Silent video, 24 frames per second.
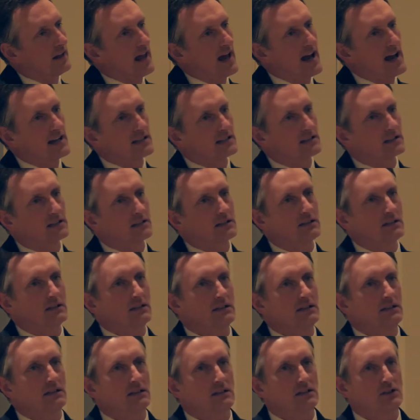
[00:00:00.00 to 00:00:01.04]
last
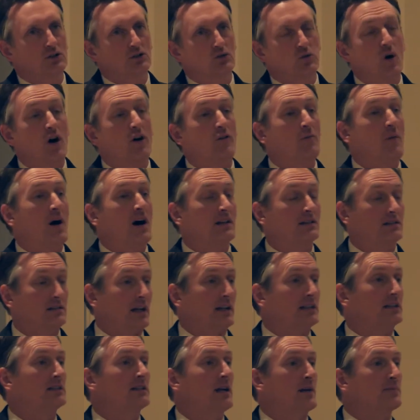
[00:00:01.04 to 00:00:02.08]
12 months,
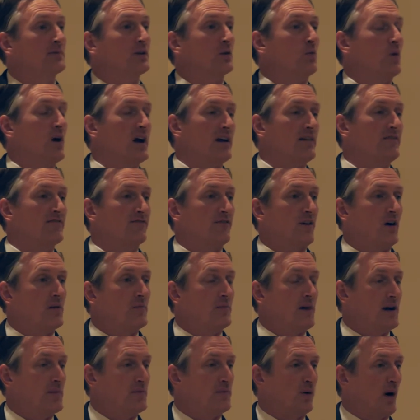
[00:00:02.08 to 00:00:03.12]
I stepped away from
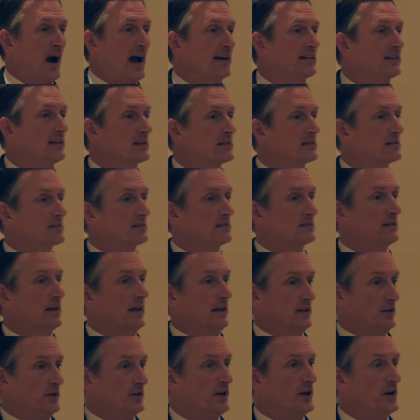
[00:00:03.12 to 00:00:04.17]
my practice
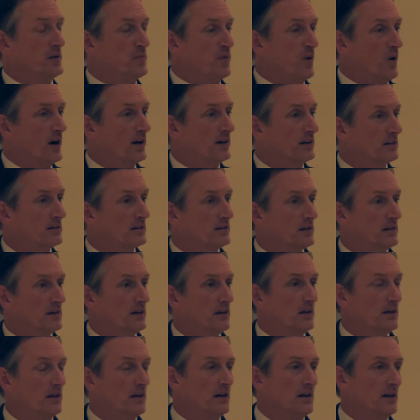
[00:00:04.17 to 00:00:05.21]
at Unity Point,
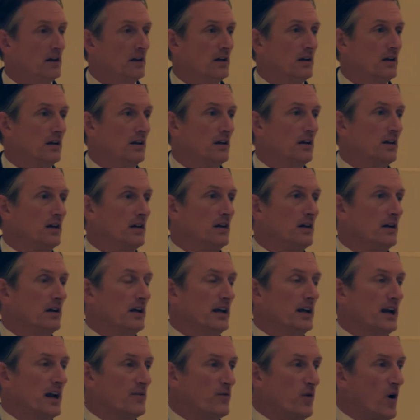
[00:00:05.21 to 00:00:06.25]

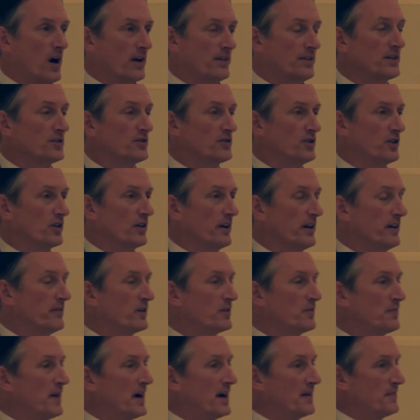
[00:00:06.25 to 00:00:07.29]
and I've walked this journey
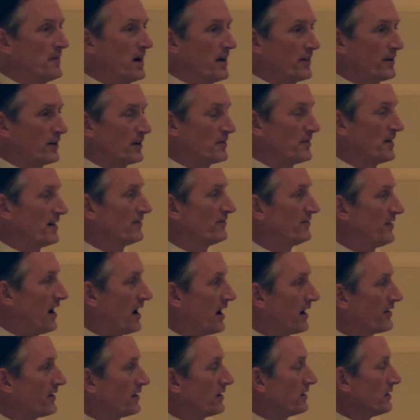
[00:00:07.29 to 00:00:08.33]
with my mother and my
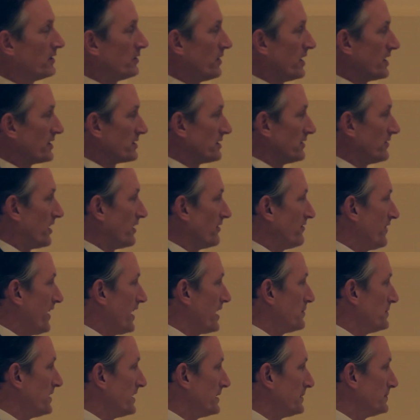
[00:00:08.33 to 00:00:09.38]
father and the rest of our
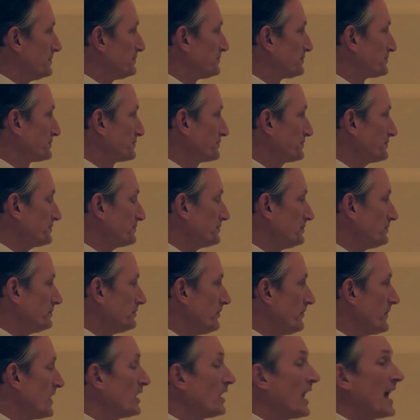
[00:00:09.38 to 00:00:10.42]
family.
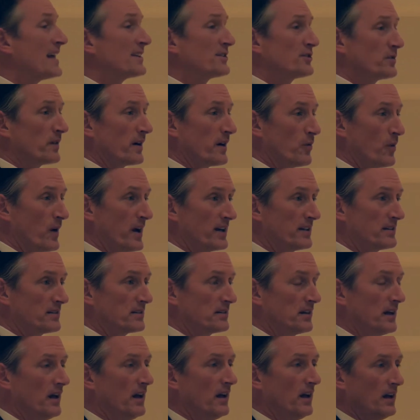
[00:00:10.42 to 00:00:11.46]
The last three
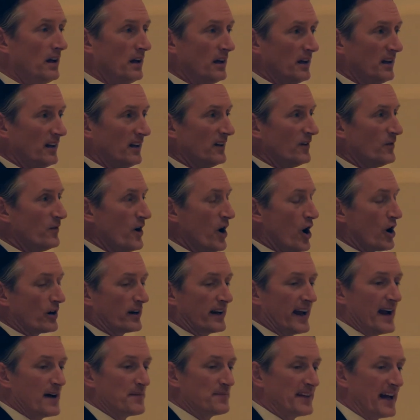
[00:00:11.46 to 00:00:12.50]
weeks, we all
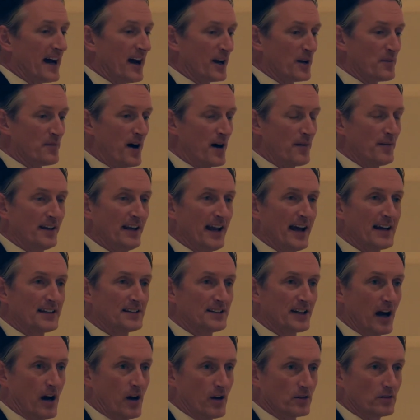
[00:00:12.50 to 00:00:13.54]
camped out at mom and
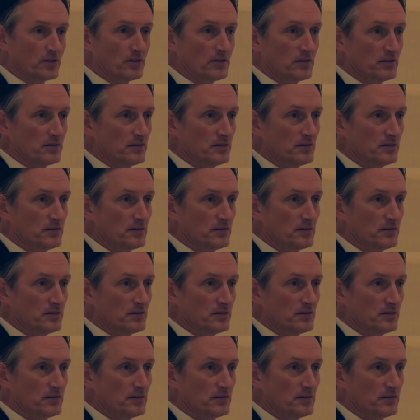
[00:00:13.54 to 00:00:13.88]
dad's house,